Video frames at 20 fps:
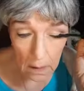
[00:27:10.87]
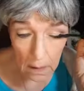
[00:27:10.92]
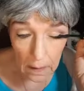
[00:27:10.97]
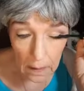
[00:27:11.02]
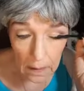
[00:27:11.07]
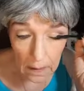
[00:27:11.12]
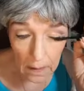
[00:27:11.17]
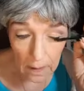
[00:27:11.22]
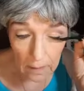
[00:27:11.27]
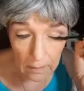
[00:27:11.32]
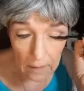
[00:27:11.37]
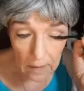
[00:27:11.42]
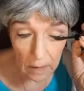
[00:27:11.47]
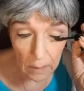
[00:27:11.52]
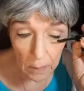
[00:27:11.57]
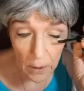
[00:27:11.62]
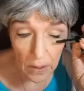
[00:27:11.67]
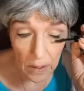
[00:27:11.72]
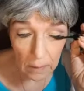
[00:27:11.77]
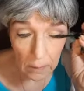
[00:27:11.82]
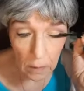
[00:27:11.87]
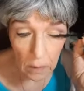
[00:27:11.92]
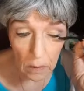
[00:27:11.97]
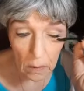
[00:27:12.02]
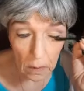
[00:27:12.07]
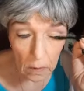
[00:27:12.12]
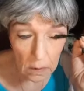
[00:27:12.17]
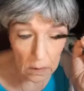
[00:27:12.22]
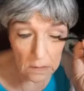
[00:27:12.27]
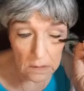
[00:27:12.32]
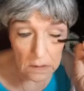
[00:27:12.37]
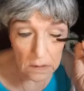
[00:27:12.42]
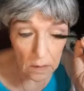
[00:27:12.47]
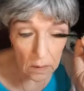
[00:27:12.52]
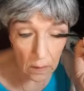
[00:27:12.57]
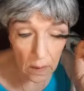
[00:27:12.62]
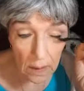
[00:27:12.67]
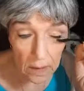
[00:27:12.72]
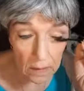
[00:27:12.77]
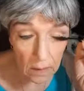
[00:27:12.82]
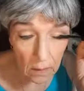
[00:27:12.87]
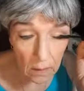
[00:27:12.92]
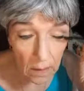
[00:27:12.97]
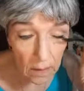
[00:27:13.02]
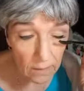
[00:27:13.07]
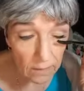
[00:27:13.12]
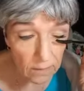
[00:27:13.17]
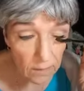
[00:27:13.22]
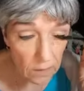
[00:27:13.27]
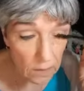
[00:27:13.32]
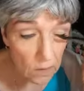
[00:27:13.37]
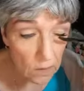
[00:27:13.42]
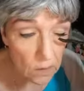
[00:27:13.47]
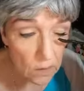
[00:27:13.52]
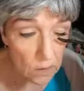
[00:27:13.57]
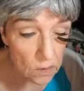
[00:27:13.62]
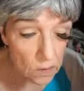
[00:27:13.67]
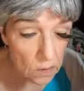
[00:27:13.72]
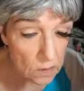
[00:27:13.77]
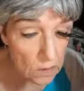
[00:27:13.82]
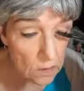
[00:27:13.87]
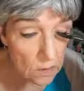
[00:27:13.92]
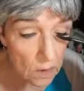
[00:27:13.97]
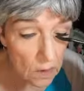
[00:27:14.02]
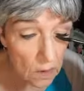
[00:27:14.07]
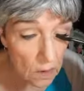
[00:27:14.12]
I have that primer on, so I don't have to use